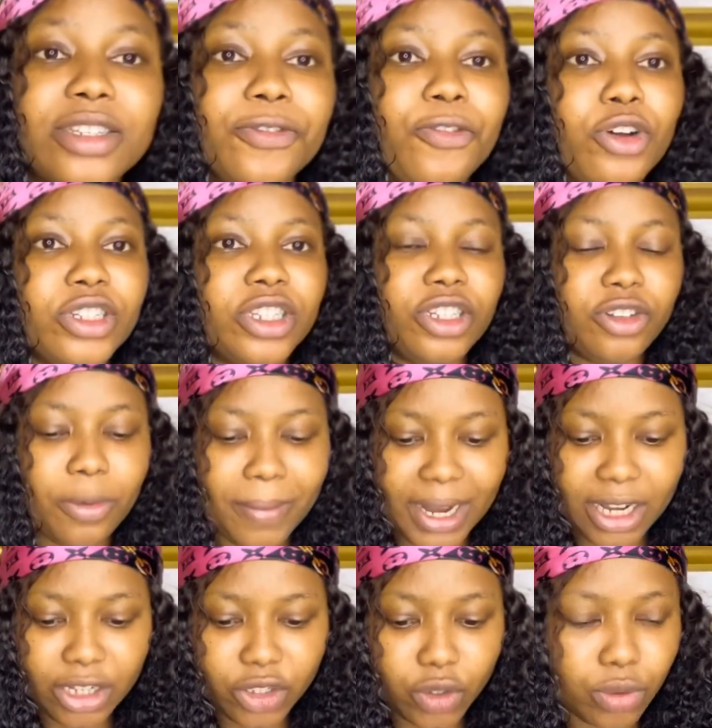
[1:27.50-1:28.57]
the first thing on my
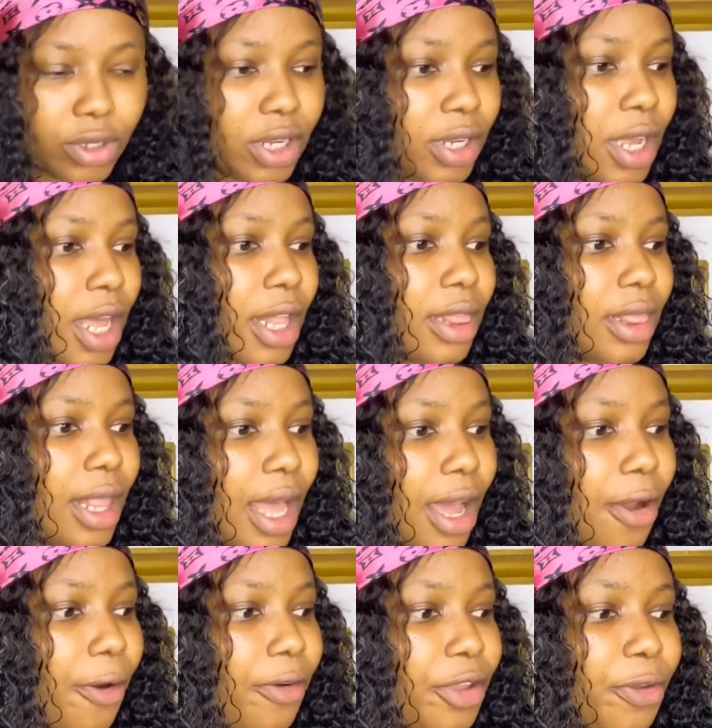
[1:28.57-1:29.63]
list today.
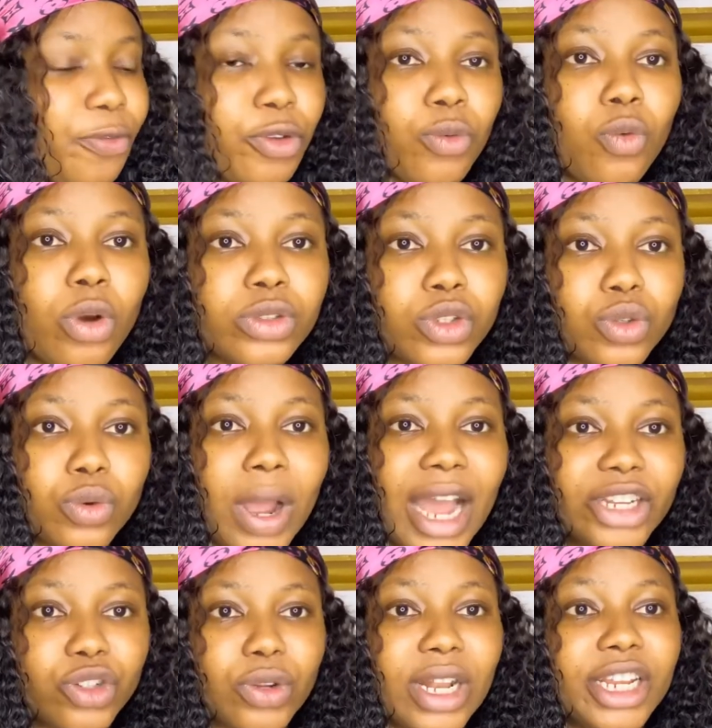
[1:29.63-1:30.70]
Now if you want to
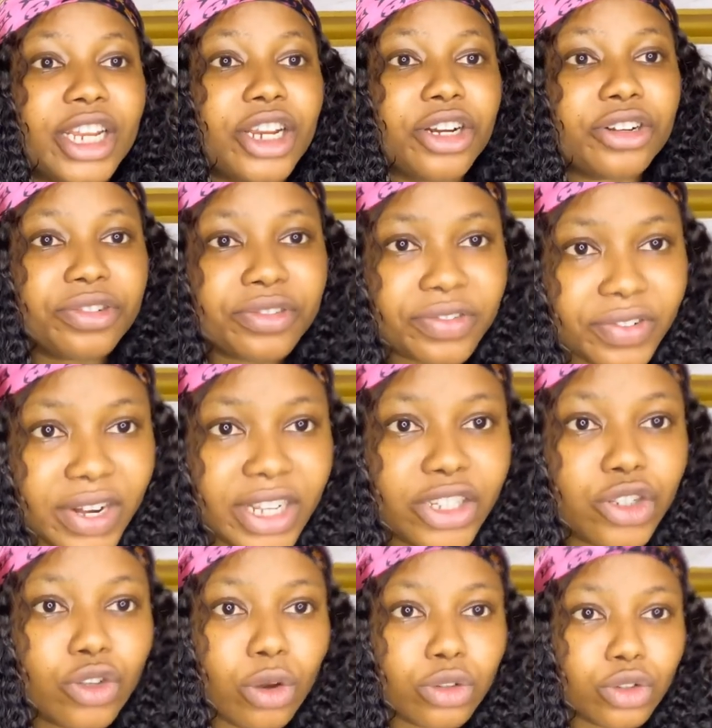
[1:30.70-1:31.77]
actually create your